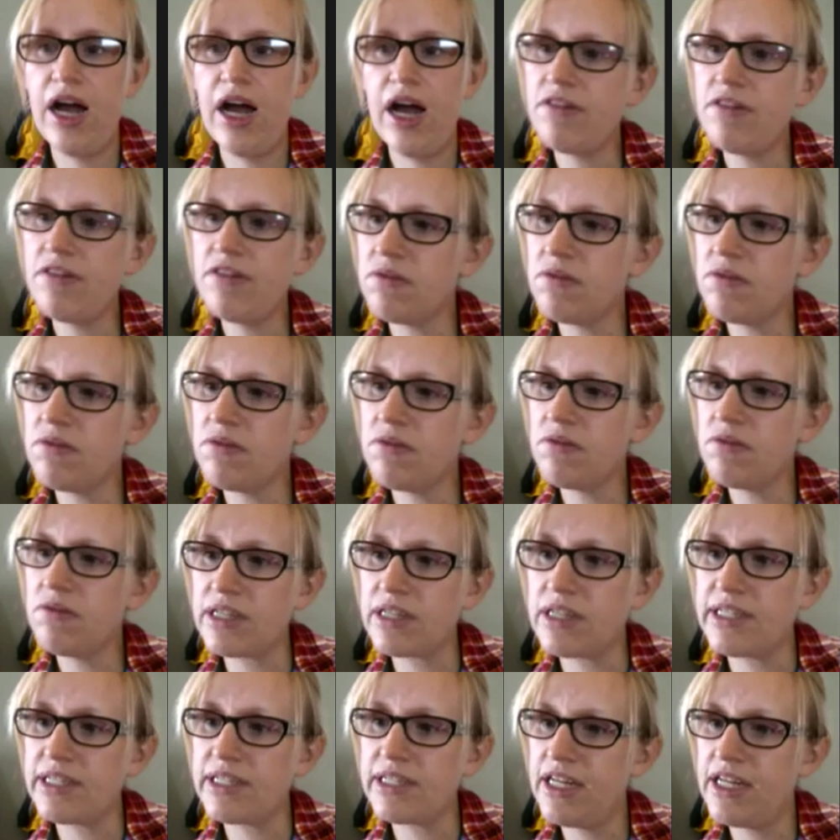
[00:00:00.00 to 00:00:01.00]
even really looked
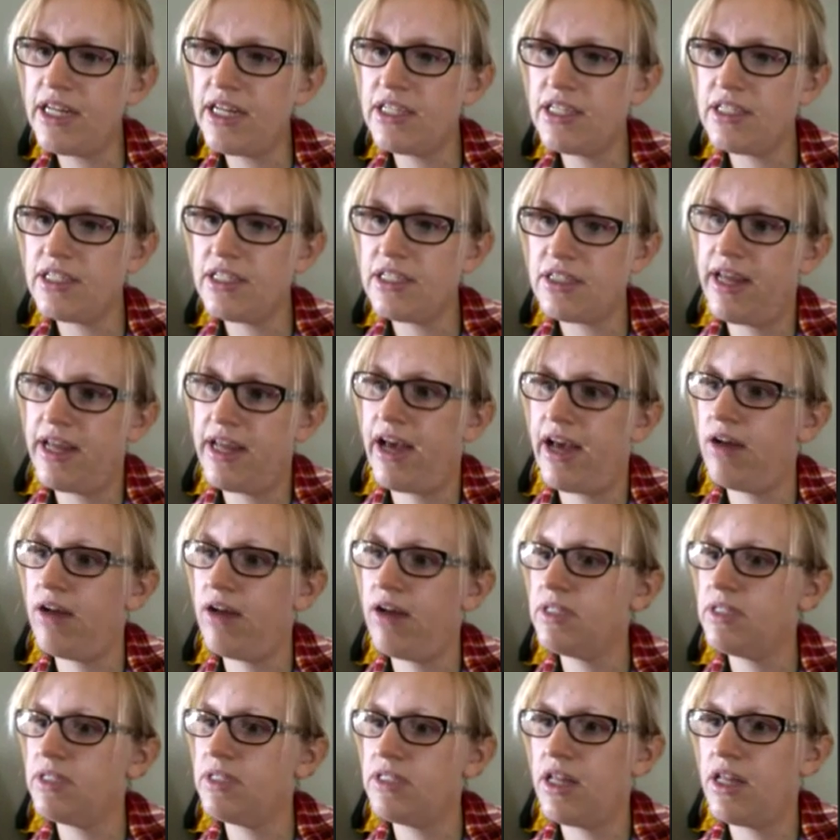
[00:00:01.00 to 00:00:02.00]
at it until now
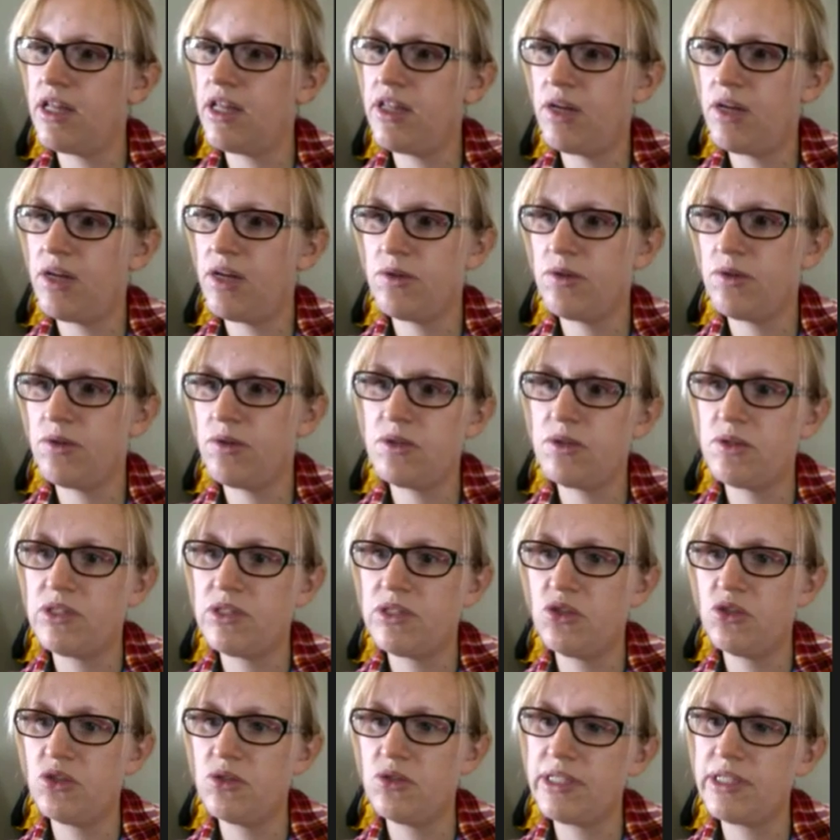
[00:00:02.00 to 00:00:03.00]
because I thought we were supposed to do
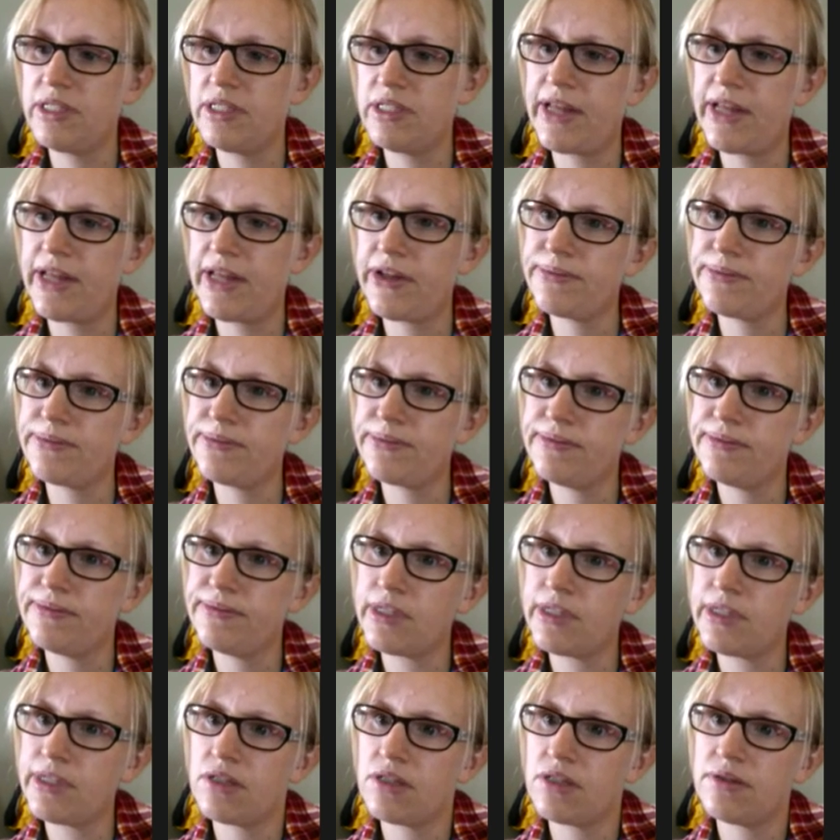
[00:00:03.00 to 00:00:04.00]
it together.
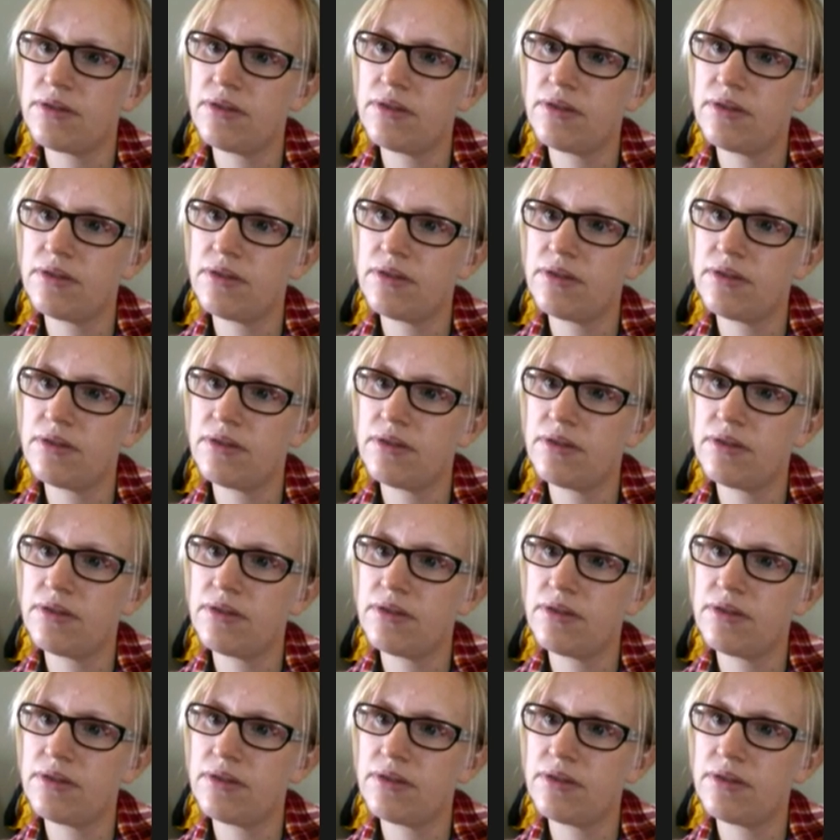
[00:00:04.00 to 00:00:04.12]
So.